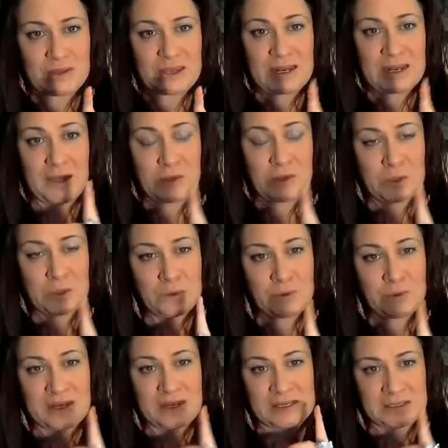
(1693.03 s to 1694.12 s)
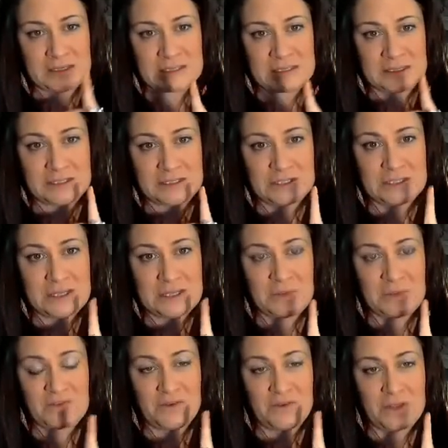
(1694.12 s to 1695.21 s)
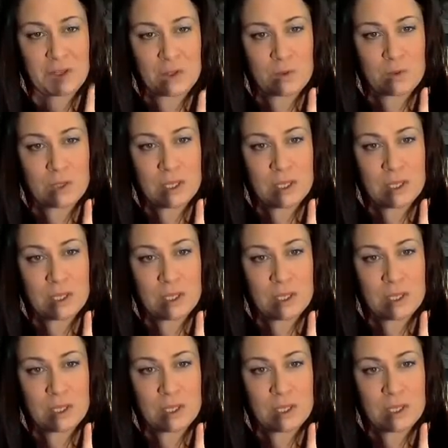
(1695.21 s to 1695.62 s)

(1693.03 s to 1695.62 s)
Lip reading: and how you know that is a delicious yummy for you,